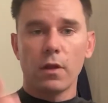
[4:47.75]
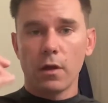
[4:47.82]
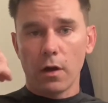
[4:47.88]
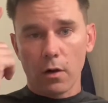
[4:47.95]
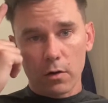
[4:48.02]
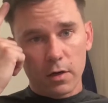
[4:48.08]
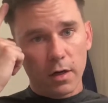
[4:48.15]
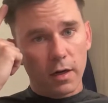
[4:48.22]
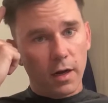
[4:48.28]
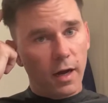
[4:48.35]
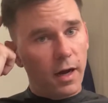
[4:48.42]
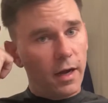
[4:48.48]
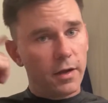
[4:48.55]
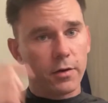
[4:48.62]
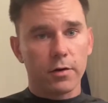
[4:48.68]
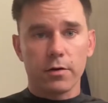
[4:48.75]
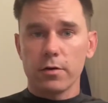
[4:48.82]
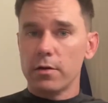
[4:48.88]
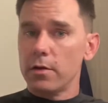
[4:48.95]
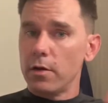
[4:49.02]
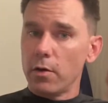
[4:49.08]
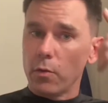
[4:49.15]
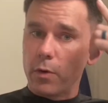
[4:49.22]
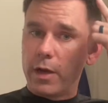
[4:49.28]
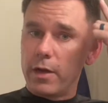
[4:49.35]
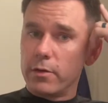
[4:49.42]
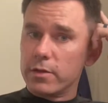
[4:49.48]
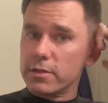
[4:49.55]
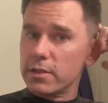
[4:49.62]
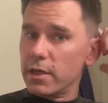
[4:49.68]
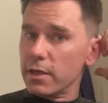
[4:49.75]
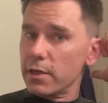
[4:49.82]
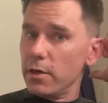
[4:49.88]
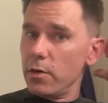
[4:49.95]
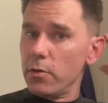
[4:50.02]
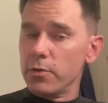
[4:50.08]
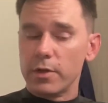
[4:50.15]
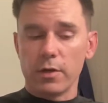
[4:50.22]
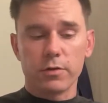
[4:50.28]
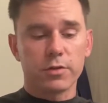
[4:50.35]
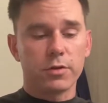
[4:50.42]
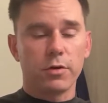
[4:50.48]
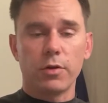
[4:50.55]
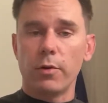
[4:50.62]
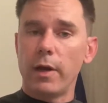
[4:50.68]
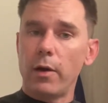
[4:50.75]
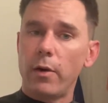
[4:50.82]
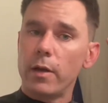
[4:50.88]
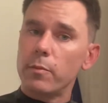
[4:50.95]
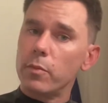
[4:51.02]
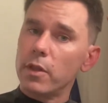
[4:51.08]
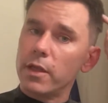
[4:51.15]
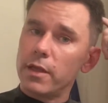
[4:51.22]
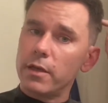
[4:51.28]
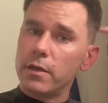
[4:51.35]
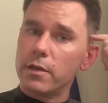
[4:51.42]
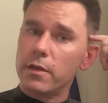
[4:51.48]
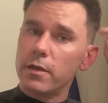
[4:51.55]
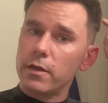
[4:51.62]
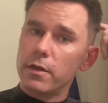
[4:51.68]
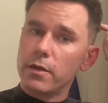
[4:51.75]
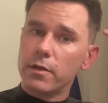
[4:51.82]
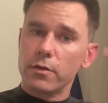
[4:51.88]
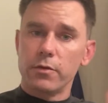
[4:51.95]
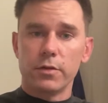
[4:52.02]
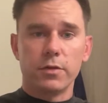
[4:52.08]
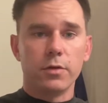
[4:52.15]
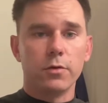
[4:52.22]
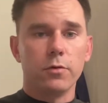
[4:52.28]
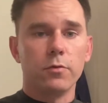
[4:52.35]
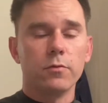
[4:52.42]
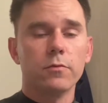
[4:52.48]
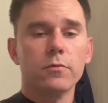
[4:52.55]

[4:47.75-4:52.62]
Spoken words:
I'll cut higher around as I go, then I'll show you how I blend the two